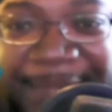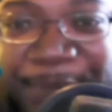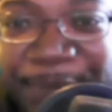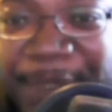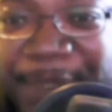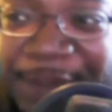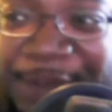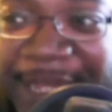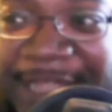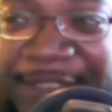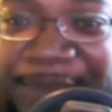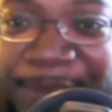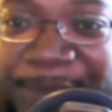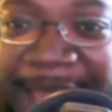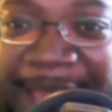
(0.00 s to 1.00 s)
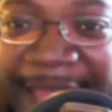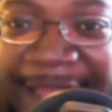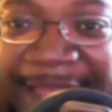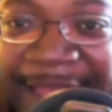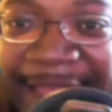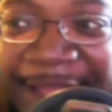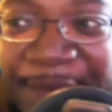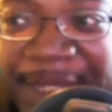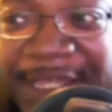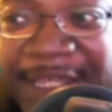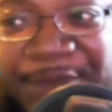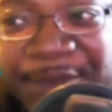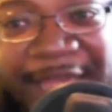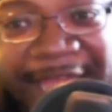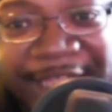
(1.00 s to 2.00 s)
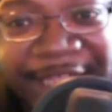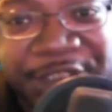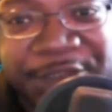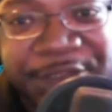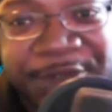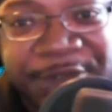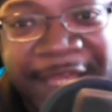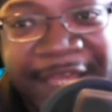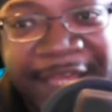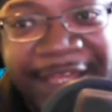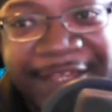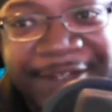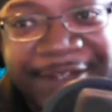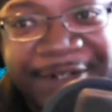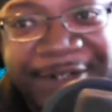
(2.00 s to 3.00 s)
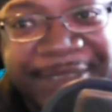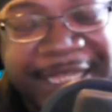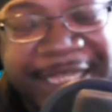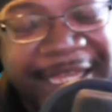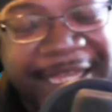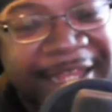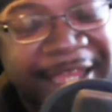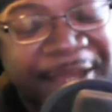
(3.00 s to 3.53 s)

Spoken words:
Big Q got your back. Big Q got you. You know what I'm saying?